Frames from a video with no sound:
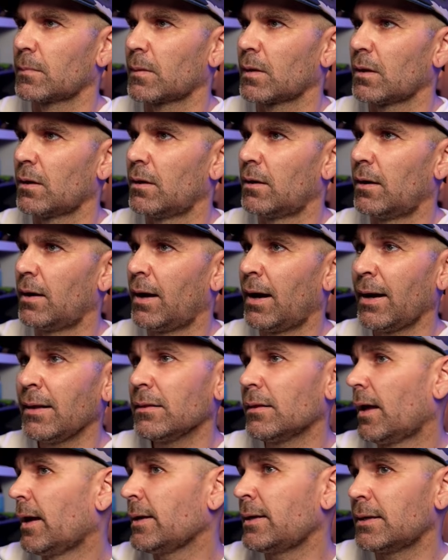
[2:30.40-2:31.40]
I
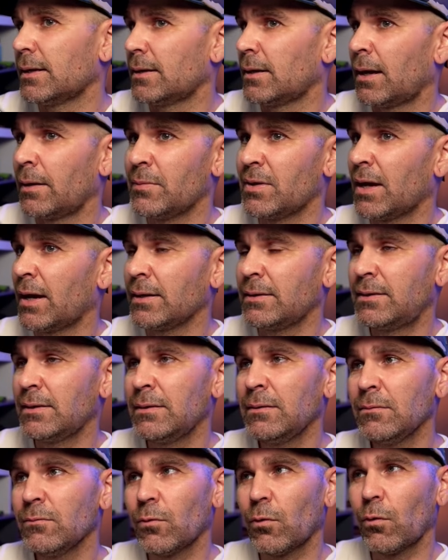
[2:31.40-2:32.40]
like it. I mean, I
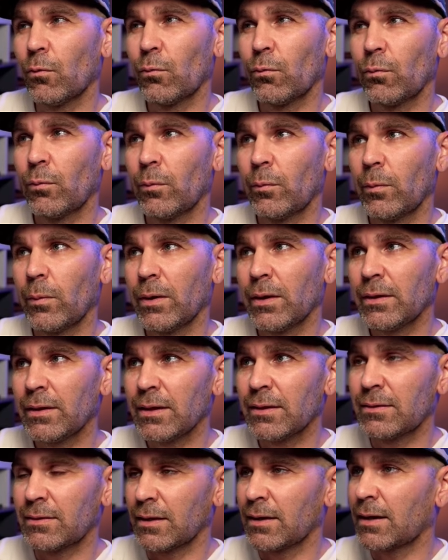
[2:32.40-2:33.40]
didn't
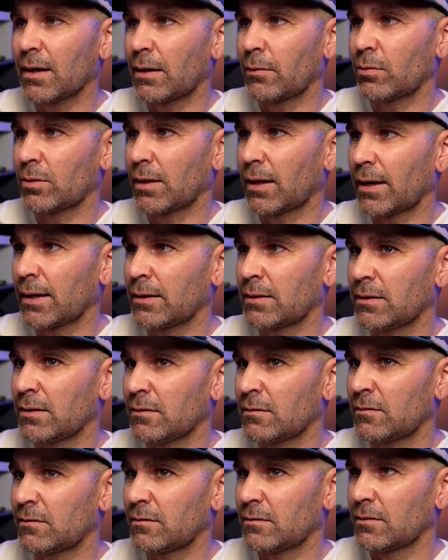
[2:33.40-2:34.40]
really think I would like
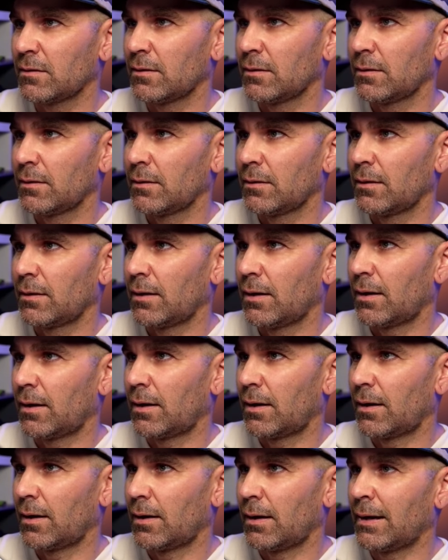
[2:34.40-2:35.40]
this.
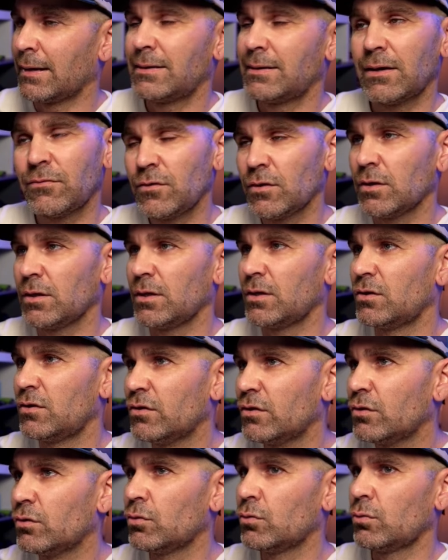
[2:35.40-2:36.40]
I definitely
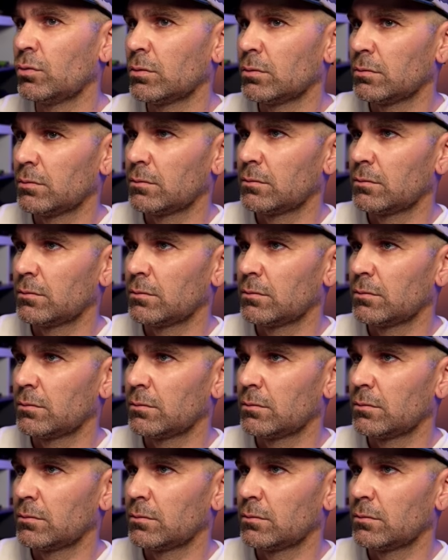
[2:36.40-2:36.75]
do.